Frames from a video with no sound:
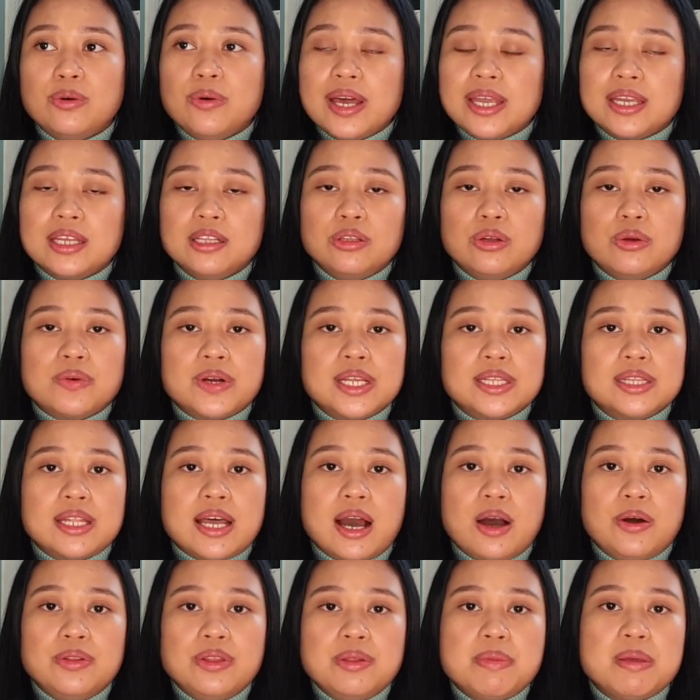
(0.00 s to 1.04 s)
I can lower it
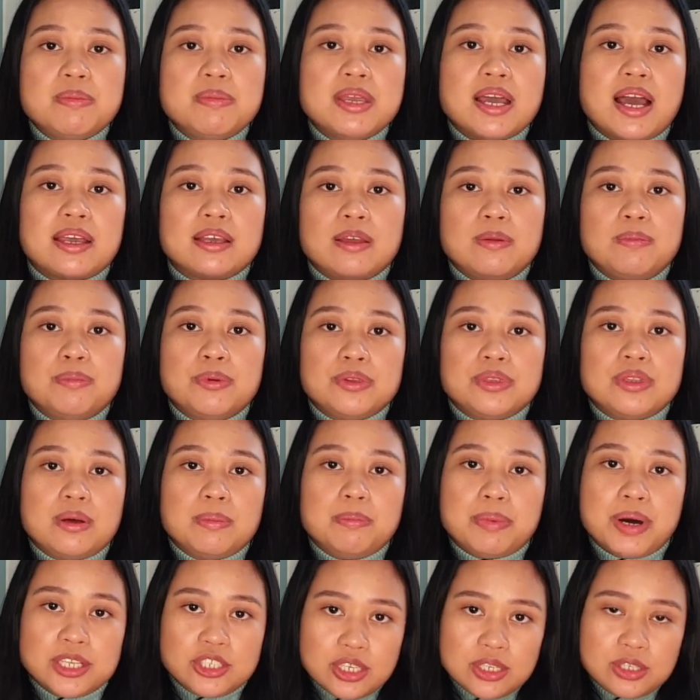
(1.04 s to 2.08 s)
down, and maybe I can put a
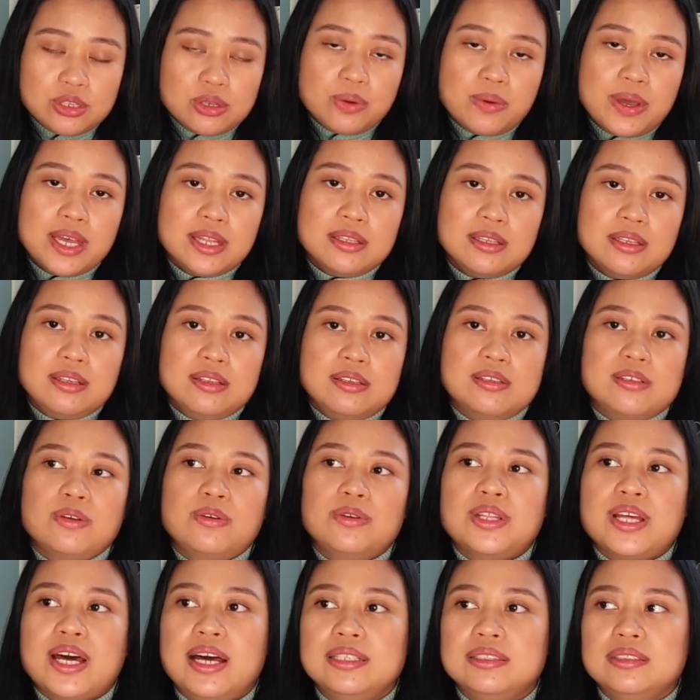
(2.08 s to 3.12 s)
budget to it, so
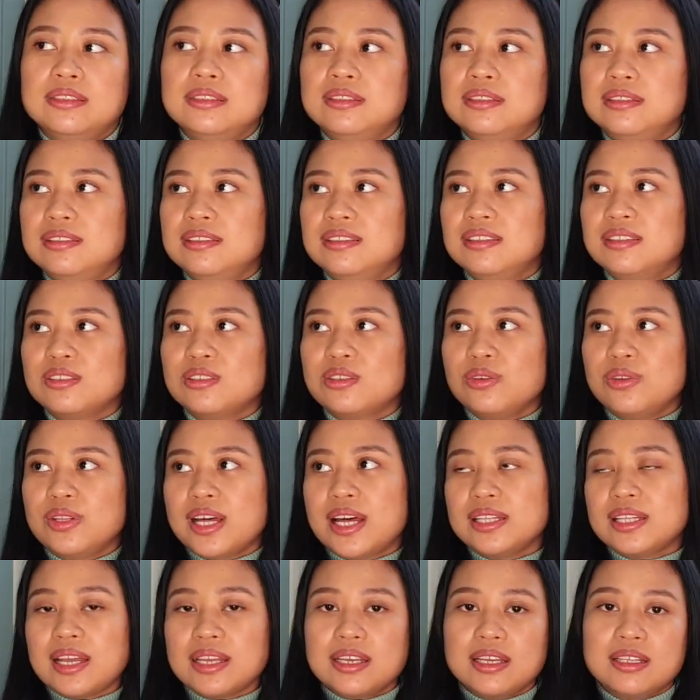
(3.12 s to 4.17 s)
that
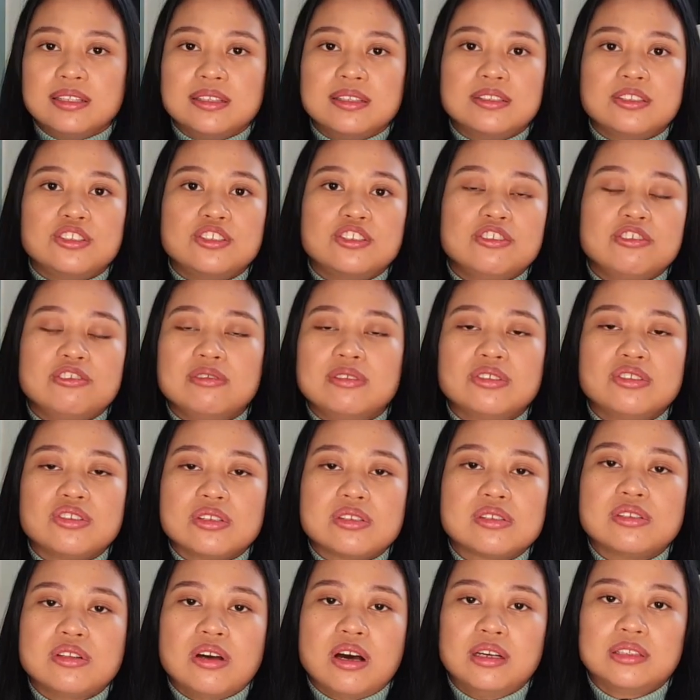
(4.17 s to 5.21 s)
I can just
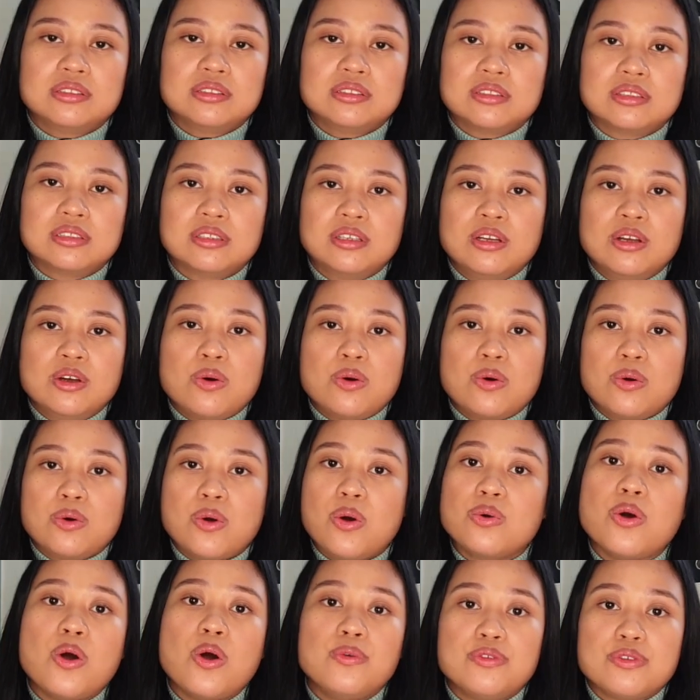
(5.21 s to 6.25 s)
not
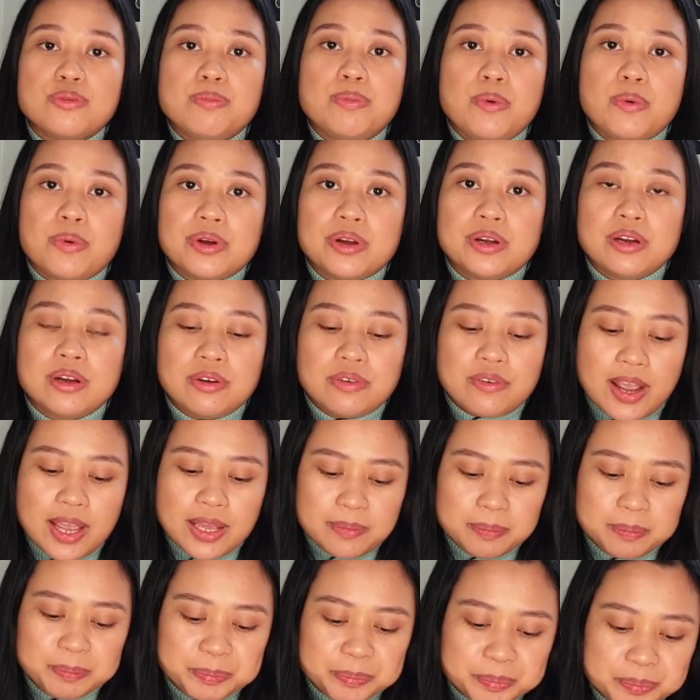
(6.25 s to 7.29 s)
go overboard, right?
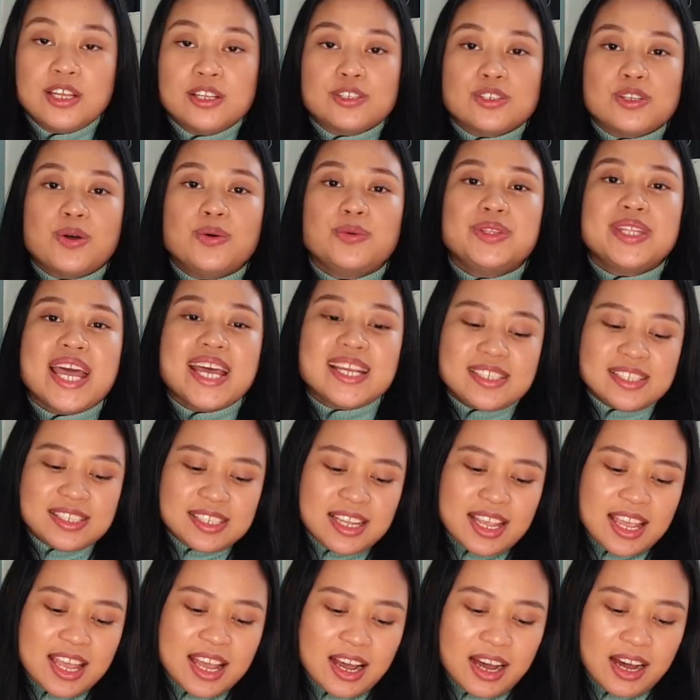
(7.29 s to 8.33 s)
So
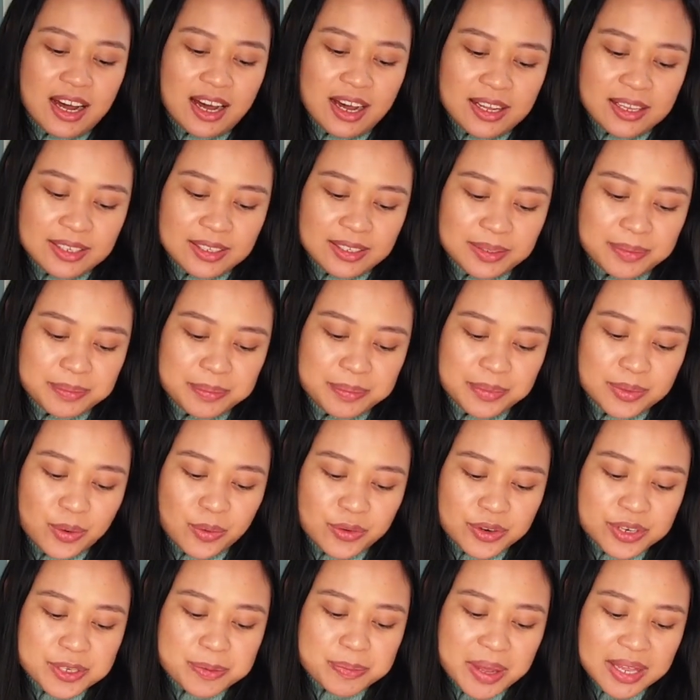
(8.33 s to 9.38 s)
next,
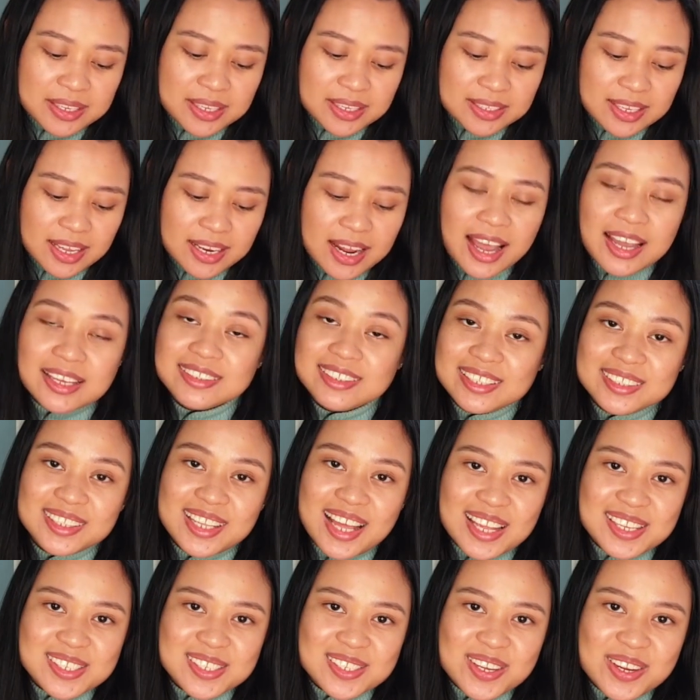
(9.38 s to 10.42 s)
overspending that I
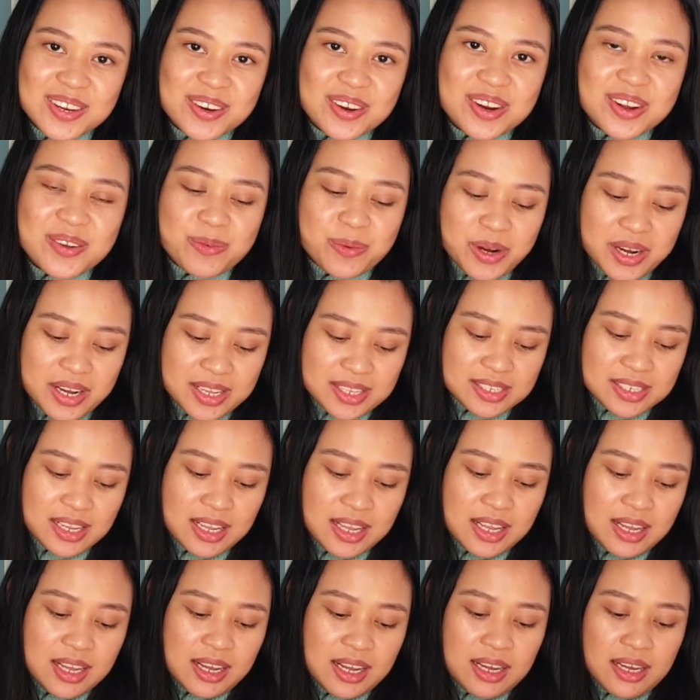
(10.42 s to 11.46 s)
did last year was
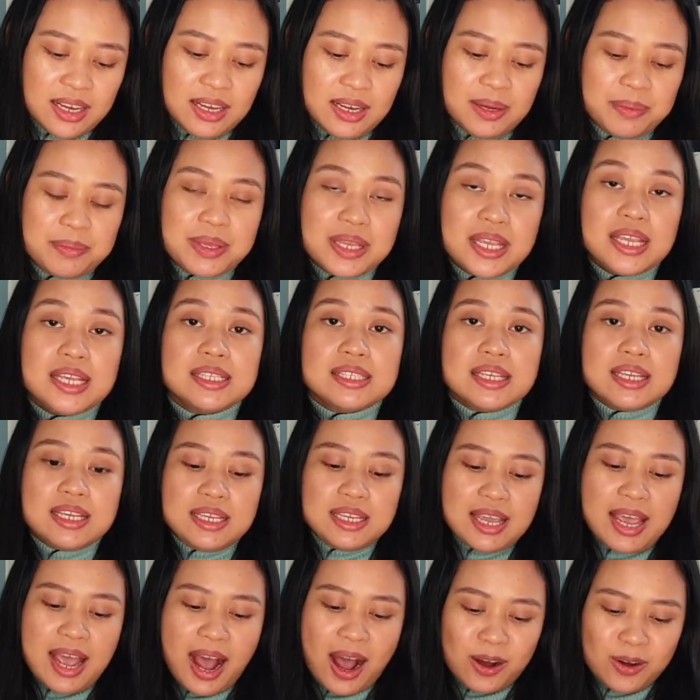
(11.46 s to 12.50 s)

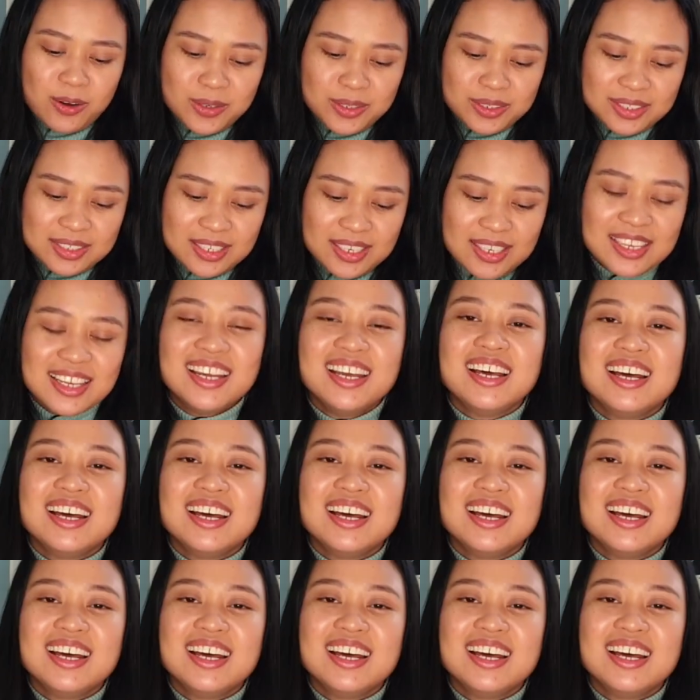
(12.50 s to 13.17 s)
eating out.